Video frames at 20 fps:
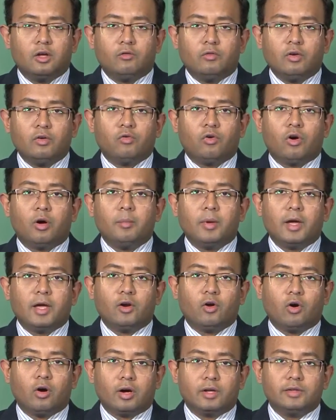will form
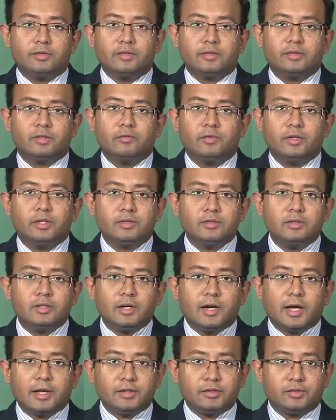an organ system which is the
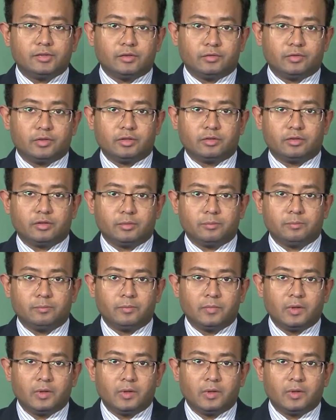digestive system.